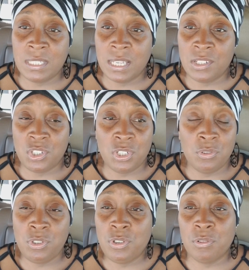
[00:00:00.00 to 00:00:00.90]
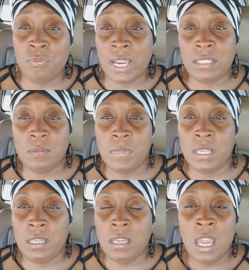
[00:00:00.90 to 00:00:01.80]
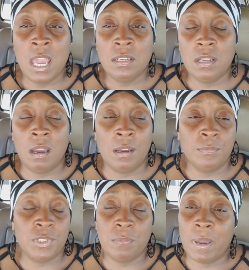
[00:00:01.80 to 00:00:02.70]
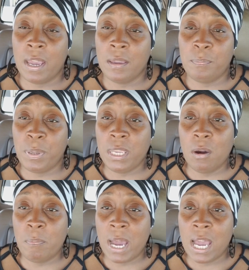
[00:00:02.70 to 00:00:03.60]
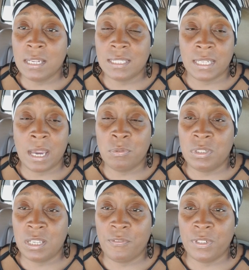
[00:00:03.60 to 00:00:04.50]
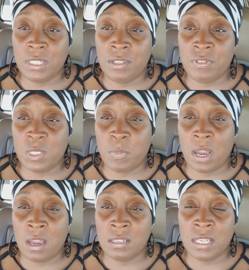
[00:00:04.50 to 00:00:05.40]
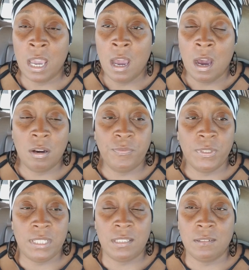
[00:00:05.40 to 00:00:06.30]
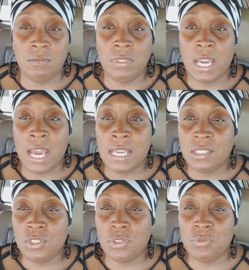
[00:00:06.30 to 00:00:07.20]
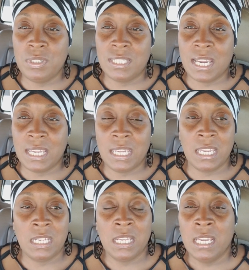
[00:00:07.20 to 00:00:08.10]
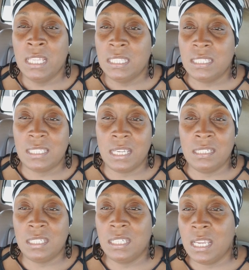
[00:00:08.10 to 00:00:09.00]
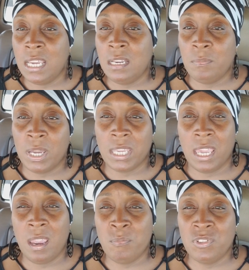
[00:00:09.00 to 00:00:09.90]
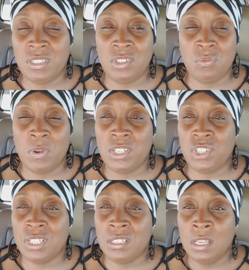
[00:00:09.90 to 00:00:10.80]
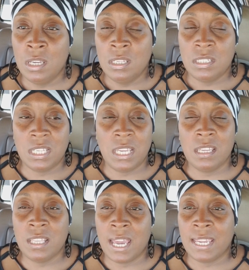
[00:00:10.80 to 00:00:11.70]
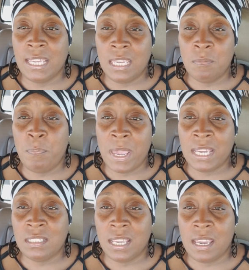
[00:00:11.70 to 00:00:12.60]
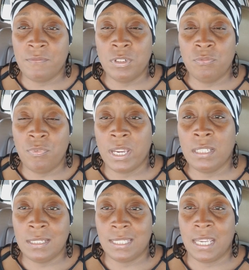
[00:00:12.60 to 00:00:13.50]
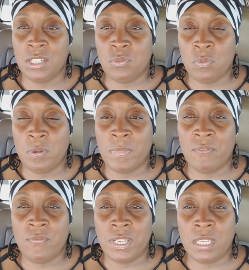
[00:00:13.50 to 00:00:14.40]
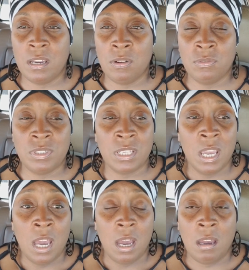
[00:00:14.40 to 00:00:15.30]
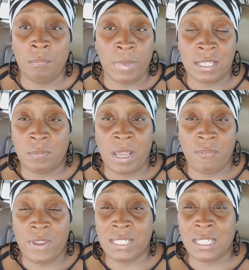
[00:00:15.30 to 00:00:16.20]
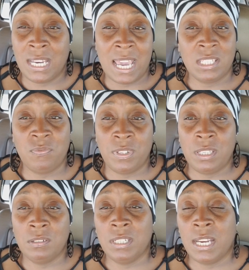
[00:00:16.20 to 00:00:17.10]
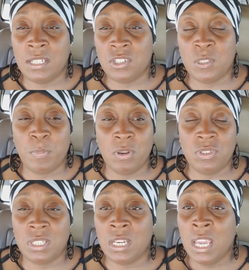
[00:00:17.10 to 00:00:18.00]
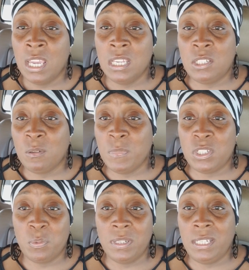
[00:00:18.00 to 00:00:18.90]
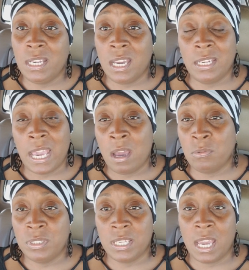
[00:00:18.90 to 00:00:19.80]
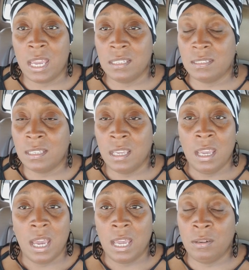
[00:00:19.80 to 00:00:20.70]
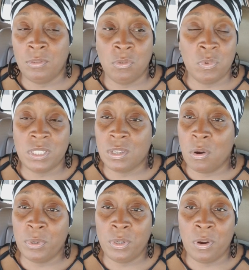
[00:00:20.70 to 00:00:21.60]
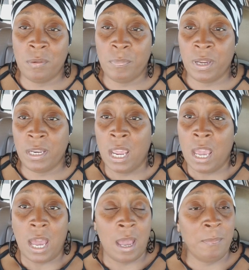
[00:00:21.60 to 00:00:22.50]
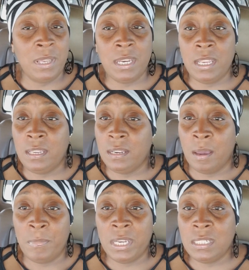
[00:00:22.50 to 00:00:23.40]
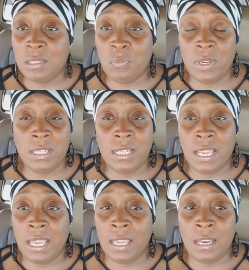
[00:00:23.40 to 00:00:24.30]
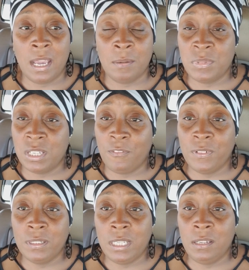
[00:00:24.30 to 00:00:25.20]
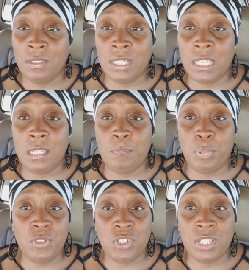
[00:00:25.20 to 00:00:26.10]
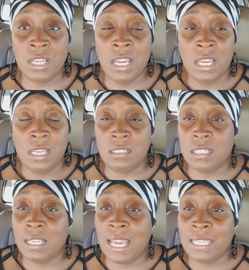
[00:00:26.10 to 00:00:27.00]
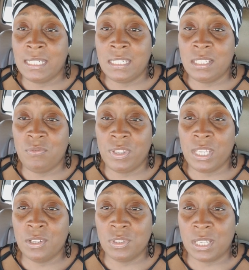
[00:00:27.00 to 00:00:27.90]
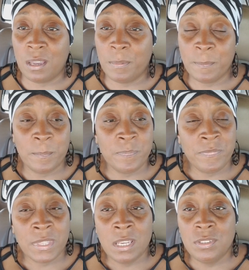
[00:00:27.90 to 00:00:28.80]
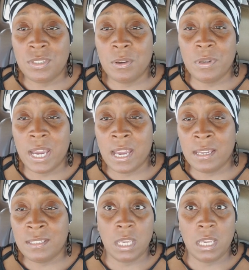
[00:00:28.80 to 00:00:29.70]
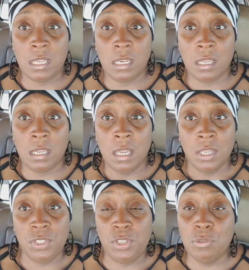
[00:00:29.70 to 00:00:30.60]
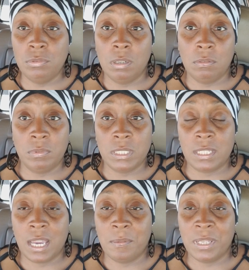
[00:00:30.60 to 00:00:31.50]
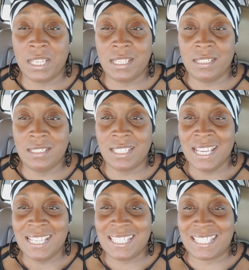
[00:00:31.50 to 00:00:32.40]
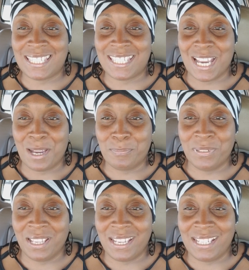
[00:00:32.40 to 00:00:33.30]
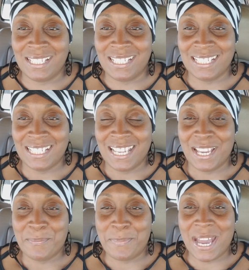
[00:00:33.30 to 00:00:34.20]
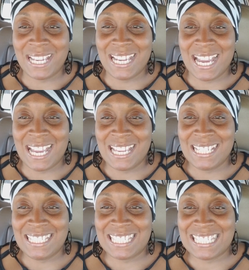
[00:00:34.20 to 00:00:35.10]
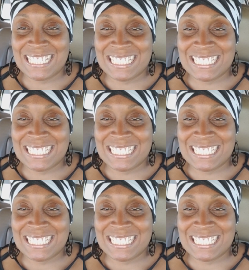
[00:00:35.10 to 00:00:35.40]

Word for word: section or you could write to me um, to my P.O. box and I will definitely respond. Hopefully soon, guys, as soon as I can get this internet and my camera situation together. I can get back to having a regular schedule with my videos. Um, as a matter of fact, the last video that I just posted, it took me 29 hours, guys. I don't know what's going on, but I'm in it. I'm in it to win it, and I'm definitely going to keep pushing until I get these videos up. So, guys, hey, you know what time it is. Stop playing. Bye, guys.